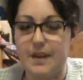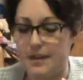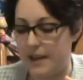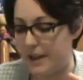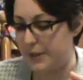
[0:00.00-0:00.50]

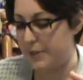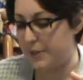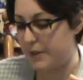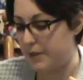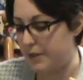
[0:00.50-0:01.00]

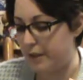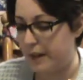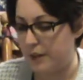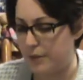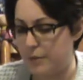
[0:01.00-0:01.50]
I-cord
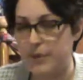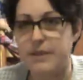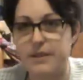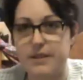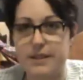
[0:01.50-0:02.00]
crown,
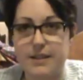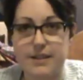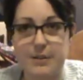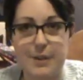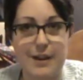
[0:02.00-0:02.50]
which
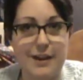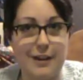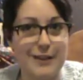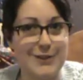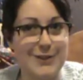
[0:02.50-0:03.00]
is the one
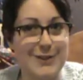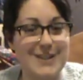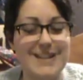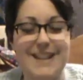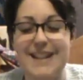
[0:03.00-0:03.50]
here, I'll show you in a
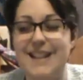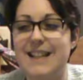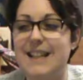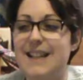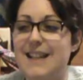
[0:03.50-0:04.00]
second,